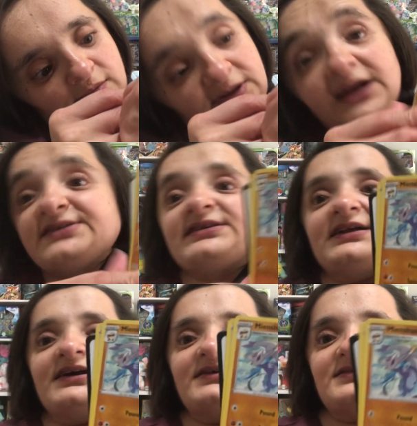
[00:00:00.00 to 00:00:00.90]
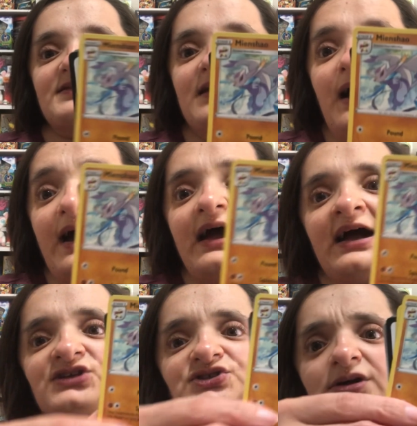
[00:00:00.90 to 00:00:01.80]
Yes, it is. I
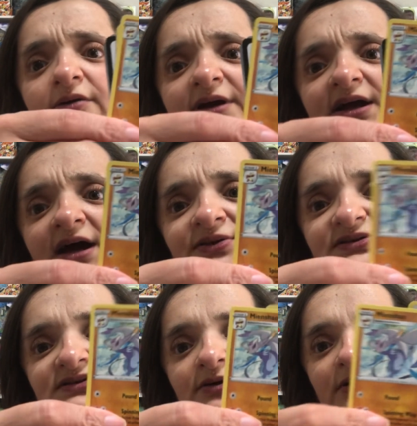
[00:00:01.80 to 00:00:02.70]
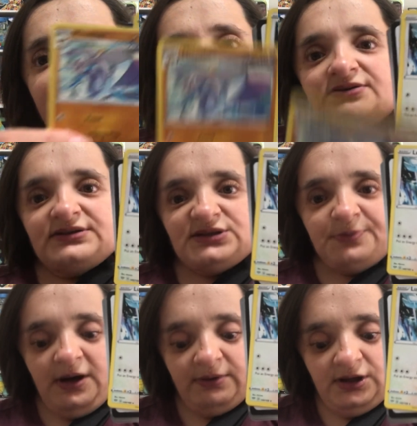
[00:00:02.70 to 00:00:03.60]
actually already had this card, so it's
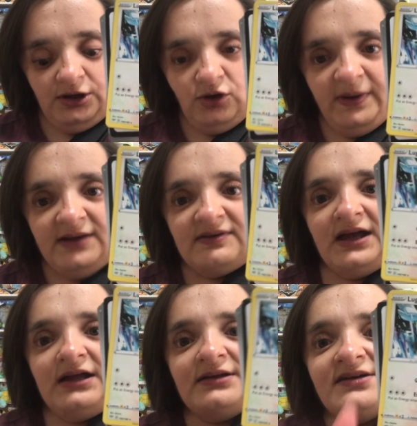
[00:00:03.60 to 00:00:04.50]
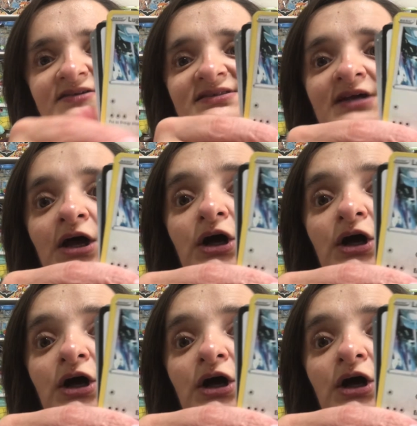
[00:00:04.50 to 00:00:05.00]
probably going to go back to Canada's.